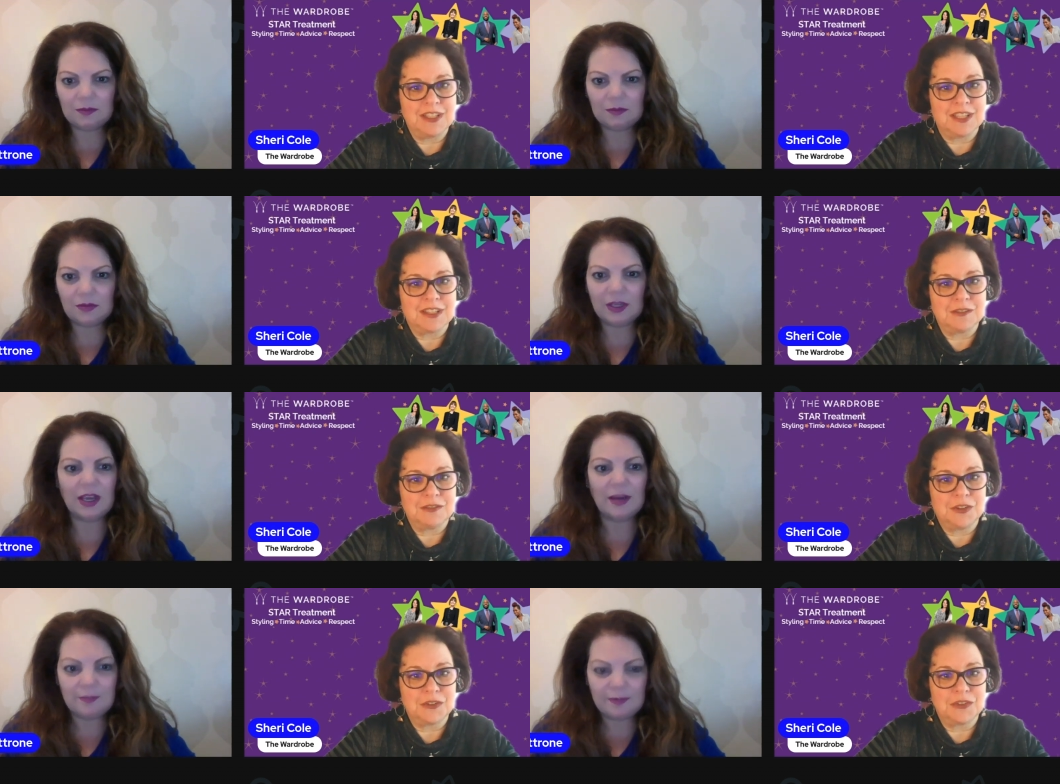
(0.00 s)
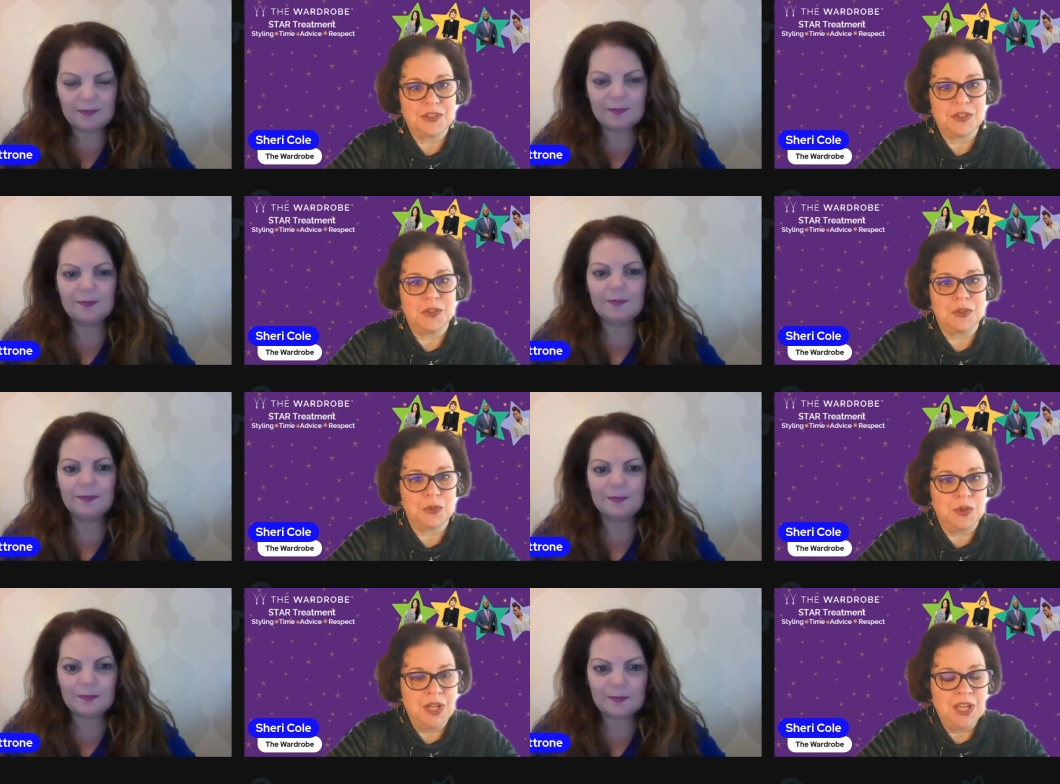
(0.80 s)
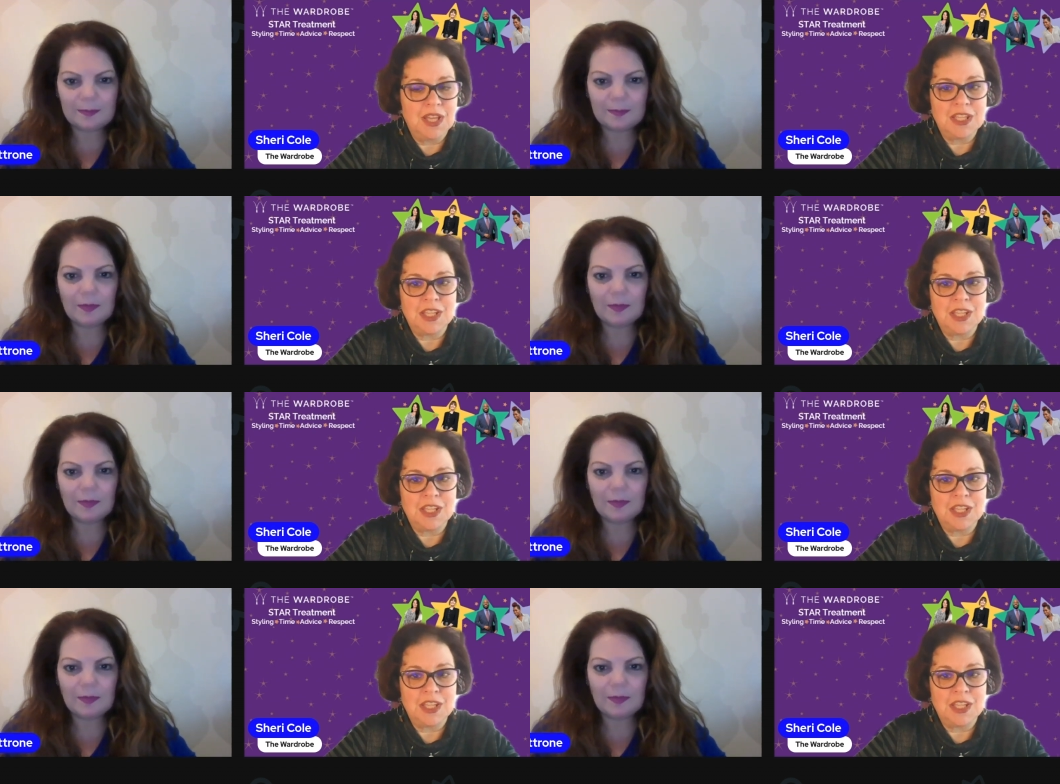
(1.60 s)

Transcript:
Speaker 1: Like yep. folks who, you